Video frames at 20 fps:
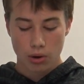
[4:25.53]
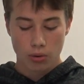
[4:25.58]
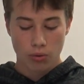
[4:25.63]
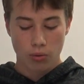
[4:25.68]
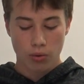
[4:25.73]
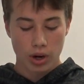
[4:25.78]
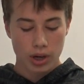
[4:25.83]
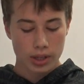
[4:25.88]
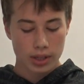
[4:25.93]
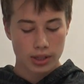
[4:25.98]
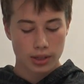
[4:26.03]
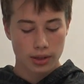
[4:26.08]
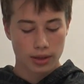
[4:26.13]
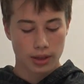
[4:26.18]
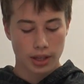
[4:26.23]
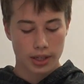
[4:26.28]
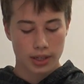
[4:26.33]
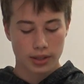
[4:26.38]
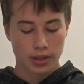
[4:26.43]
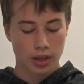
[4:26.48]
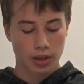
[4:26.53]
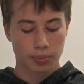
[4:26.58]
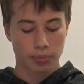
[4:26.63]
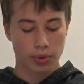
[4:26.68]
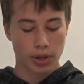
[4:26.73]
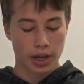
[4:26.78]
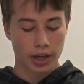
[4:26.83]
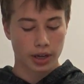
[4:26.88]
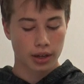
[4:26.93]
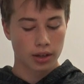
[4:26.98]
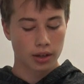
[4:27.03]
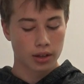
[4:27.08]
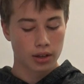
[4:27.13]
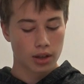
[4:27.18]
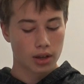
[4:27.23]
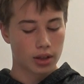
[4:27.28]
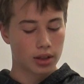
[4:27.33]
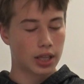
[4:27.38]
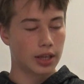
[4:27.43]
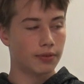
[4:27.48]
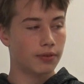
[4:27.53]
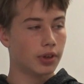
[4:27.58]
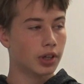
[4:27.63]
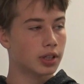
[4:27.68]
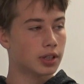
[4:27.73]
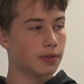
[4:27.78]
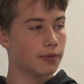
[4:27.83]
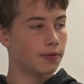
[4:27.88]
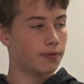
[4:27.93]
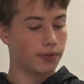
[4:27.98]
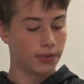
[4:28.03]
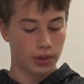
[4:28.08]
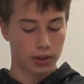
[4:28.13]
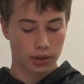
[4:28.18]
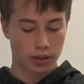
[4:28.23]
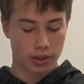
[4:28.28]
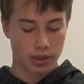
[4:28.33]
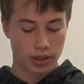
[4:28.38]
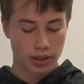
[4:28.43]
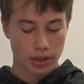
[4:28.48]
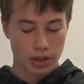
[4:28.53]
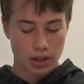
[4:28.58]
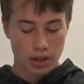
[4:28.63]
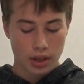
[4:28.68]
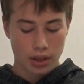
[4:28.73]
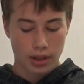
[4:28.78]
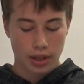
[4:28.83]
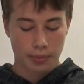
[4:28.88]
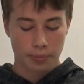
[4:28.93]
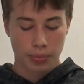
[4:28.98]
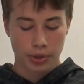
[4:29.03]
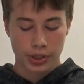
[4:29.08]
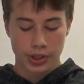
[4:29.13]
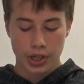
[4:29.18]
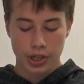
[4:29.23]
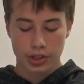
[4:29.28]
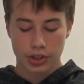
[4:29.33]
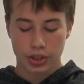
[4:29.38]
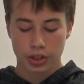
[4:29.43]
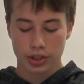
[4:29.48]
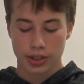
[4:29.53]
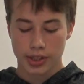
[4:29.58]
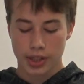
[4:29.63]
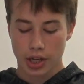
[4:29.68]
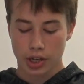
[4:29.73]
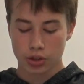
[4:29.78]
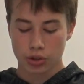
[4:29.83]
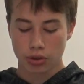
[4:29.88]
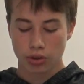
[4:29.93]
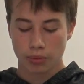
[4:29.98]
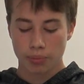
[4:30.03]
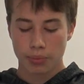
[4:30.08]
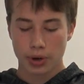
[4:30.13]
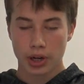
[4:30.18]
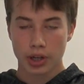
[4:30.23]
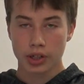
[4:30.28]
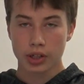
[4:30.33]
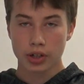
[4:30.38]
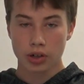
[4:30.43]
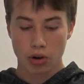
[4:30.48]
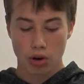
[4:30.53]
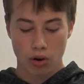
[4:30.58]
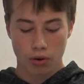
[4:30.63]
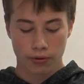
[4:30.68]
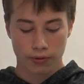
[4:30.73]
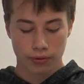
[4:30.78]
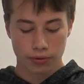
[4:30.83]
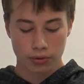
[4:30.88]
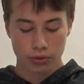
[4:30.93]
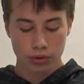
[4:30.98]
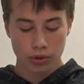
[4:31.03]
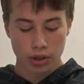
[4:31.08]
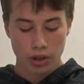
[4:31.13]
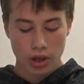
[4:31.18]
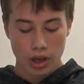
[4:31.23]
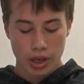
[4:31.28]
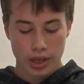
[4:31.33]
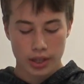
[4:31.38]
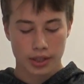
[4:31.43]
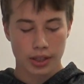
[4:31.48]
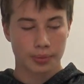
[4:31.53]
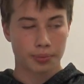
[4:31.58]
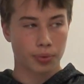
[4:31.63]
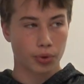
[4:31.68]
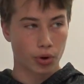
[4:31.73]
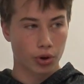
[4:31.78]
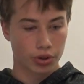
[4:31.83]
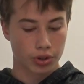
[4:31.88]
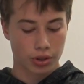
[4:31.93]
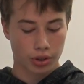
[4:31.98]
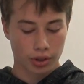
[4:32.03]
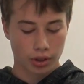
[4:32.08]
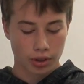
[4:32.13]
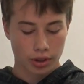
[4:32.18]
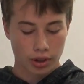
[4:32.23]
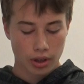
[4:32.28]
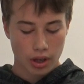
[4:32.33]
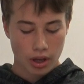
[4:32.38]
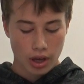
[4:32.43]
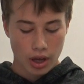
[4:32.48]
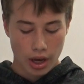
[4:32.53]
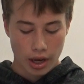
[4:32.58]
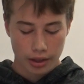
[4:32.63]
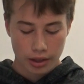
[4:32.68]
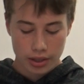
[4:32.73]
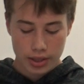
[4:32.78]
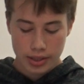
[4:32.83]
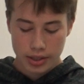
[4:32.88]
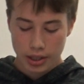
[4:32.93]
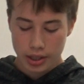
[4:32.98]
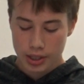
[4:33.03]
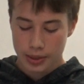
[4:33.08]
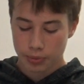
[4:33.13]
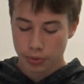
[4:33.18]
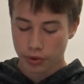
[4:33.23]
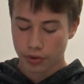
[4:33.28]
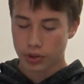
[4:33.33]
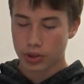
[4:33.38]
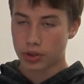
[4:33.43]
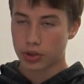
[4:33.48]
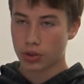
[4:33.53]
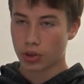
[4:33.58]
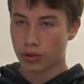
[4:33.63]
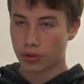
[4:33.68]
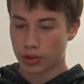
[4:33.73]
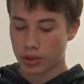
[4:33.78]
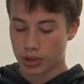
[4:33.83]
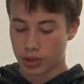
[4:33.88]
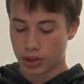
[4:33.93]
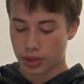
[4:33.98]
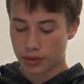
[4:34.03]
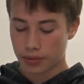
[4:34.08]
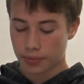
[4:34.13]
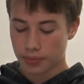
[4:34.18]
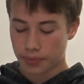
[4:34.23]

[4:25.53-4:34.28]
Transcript: Once they start plucking, the victim feels that potential sexual partner or food is approaching, and it starts moving towards it.